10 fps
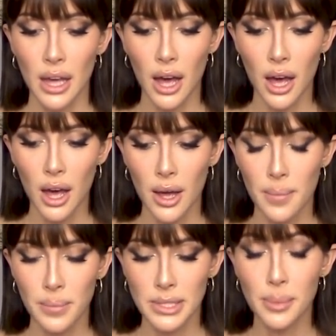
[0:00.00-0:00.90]

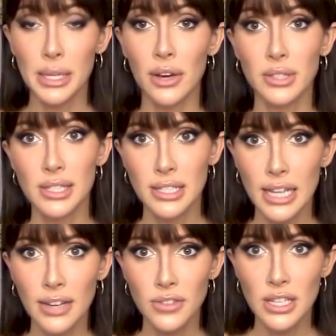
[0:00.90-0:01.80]
um, somebody else's
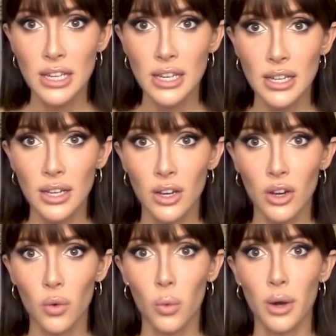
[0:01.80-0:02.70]
safety
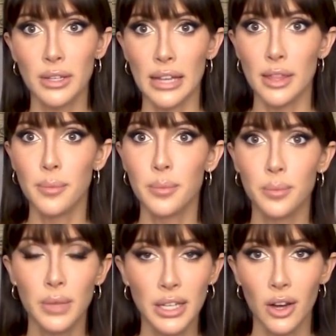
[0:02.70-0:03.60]
or get them
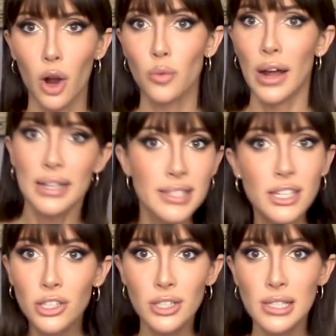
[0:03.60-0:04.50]
like
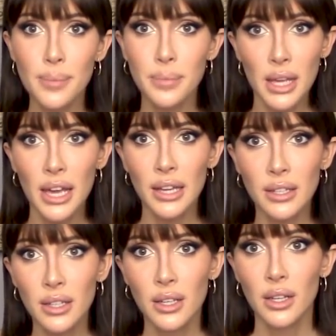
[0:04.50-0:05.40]
arrested or something,